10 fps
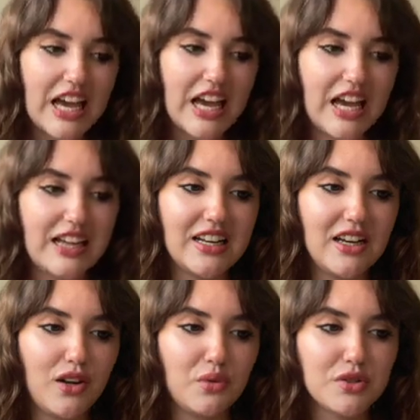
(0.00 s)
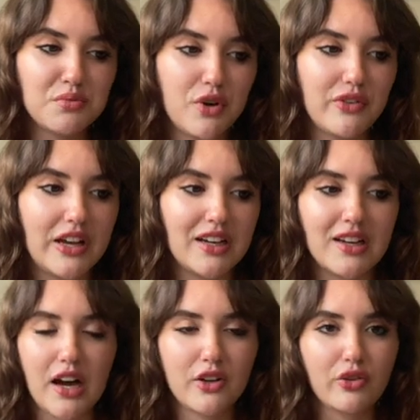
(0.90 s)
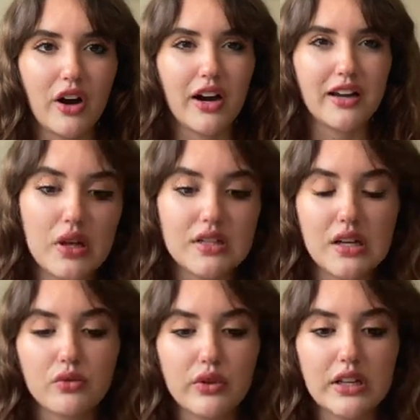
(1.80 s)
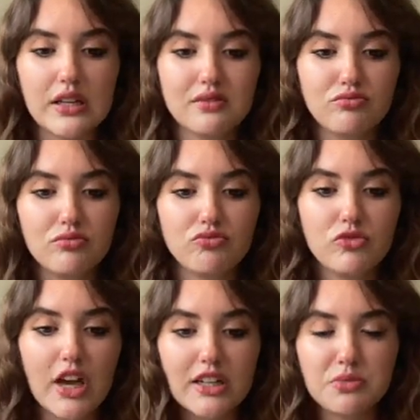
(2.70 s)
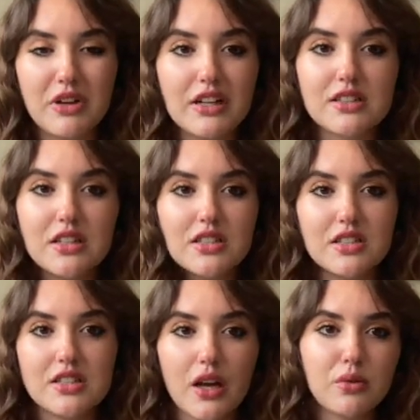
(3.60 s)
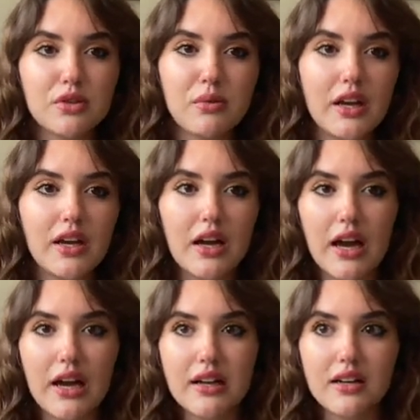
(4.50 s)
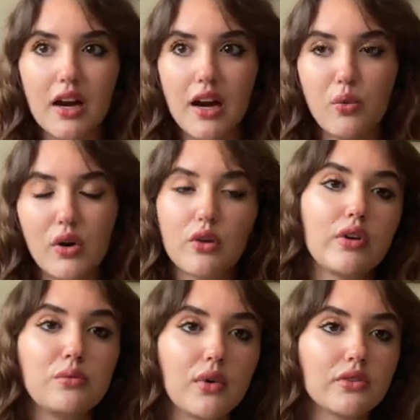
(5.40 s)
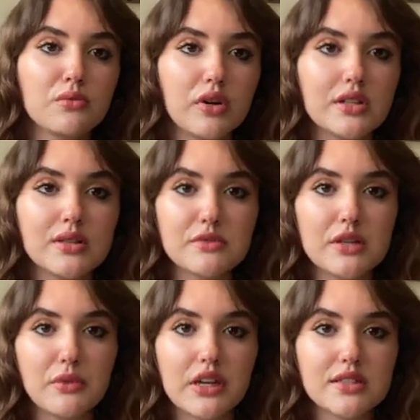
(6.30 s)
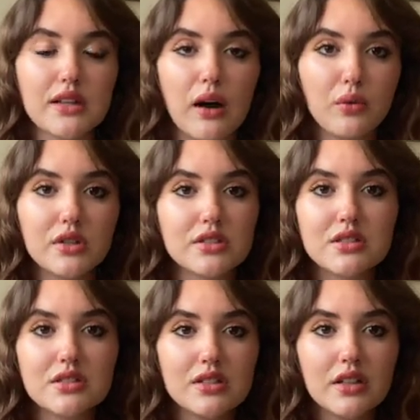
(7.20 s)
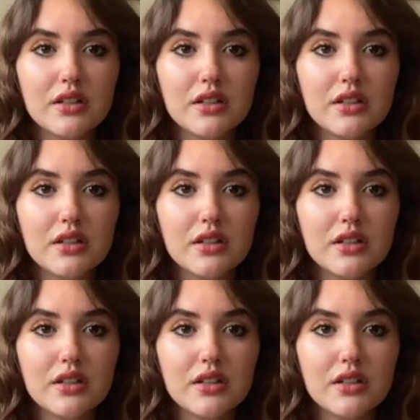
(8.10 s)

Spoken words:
and it was moving. I cried. It did really get to me, and it's gonna stick with me, and I want to read more from Mona Simpson because that was